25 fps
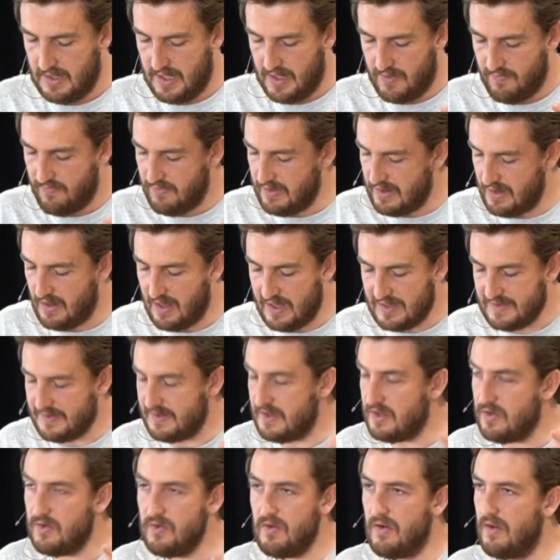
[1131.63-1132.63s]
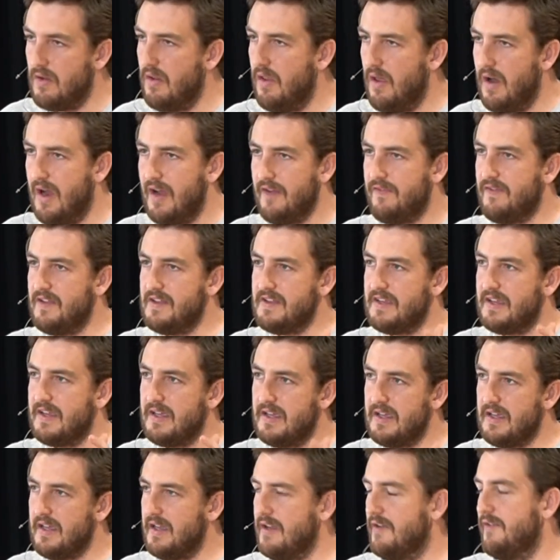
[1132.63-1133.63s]
and realizing that your life is a
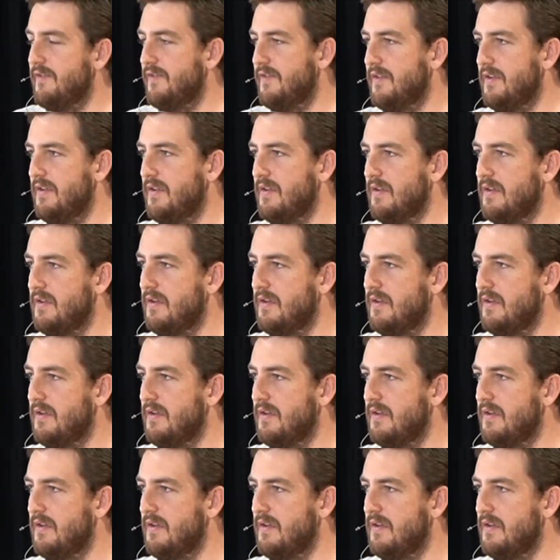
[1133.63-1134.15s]
gift.